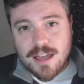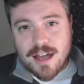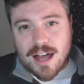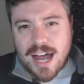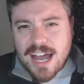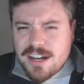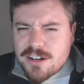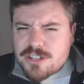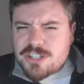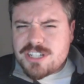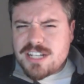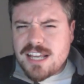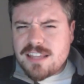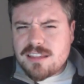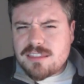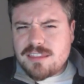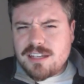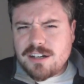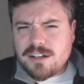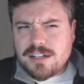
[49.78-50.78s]
I understand
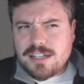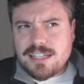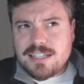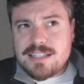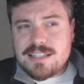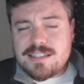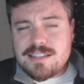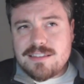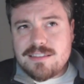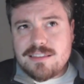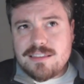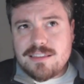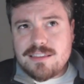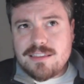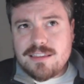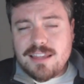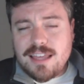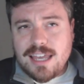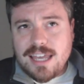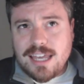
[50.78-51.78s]
that there is
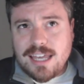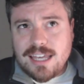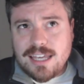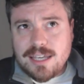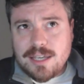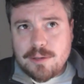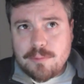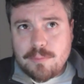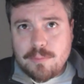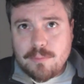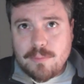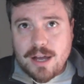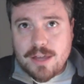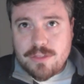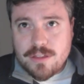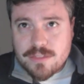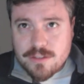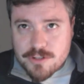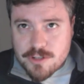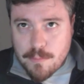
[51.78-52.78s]
I
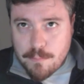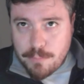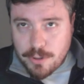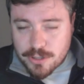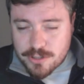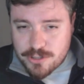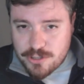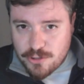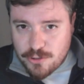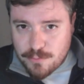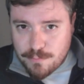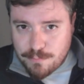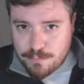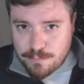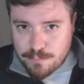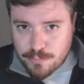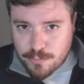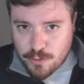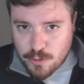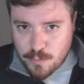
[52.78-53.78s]
think there's a BookTube
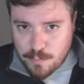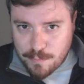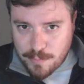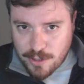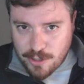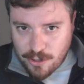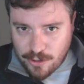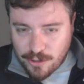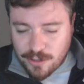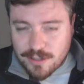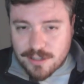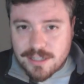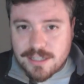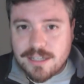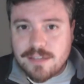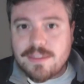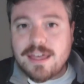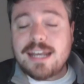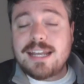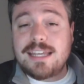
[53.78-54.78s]
group
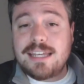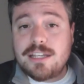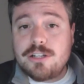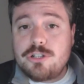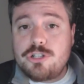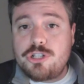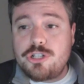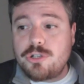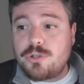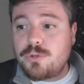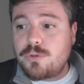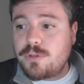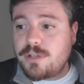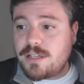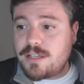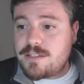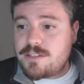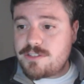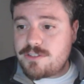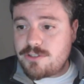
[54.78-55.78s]
currently that in June
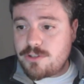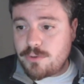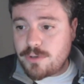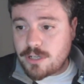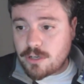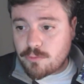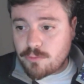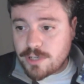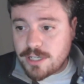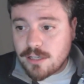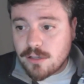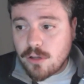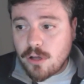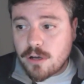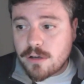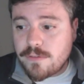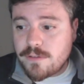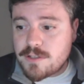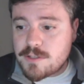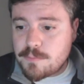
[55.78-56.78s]
is doing a
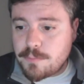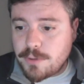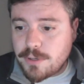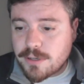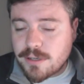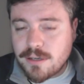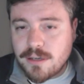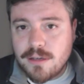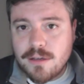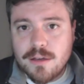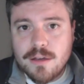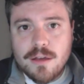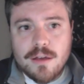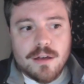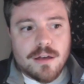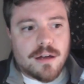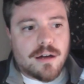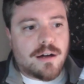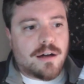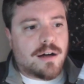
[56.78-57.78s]
read-along of this book.
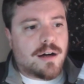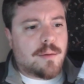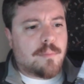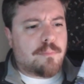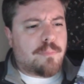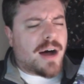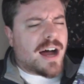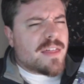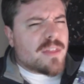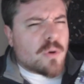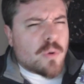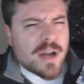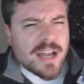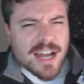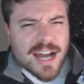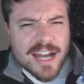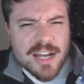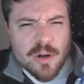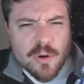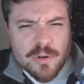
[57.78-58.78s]
By the way,
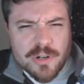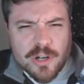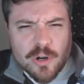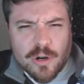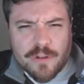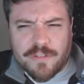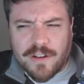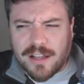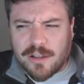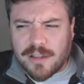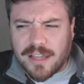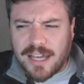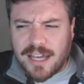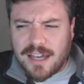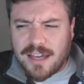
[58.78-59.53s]
I don't know if I